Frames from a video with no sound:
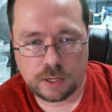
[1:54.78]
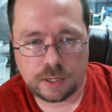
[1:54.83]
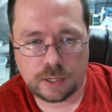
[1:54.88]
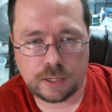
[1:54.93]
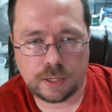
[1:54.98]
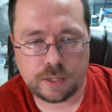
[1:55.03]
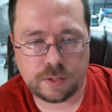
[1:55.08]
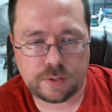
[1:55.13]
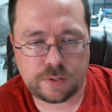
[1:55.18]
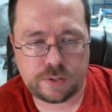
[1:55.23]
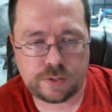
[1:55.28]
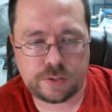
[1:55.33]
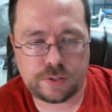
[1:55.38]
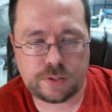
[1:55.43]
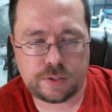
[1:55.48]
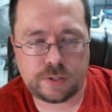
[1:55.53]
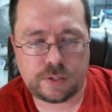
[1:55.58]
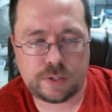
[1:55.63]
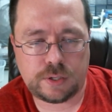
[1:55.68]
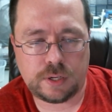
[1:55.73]
Let's
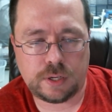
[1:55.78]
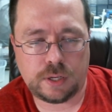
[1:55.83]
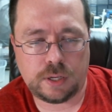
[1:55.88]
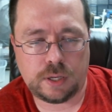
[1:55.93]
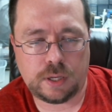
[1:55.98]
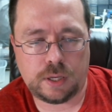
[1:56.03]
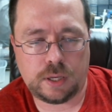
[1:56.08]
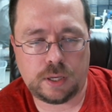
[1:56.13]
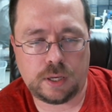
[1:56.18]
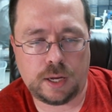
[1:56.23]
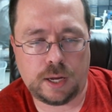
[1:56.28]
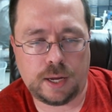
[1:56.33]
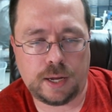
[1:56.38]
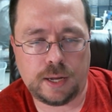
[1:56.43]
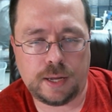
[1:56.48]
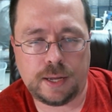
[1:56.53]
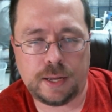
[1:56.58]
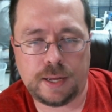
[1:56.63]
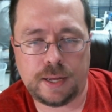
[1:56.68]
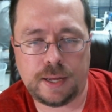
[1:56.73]
see, uh,
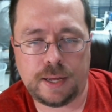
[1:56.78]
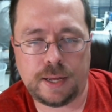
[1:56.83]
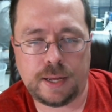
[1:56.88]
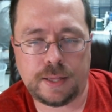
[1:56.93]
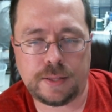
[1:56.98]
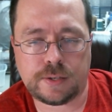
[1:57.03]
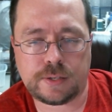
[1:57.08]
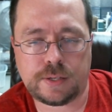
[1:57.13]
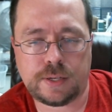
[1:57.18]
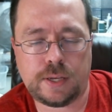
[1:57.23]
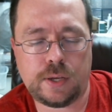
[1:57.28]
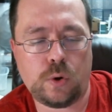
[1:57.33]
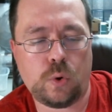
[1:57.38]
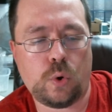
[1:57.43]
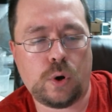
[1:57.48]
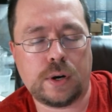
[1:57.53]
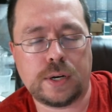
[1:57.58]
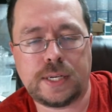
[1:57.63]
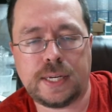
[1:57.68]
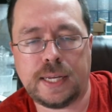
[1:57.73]
has he
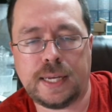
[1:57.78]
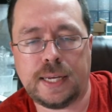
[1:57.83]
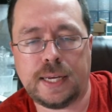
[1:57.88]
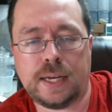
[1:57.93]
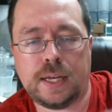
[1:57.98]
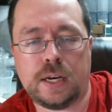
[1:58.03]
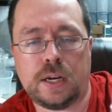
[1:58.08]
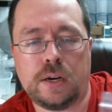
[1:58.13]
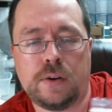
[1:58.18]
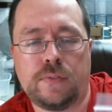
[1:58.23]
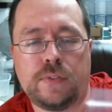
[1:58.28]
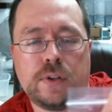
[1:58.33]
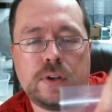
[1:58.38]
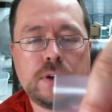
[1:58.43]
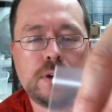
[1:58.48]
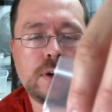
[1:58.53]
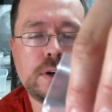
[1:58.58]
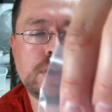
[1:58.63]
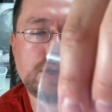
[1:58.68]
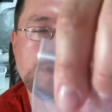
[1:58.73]
ordered ten of
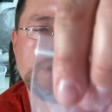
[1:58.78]
the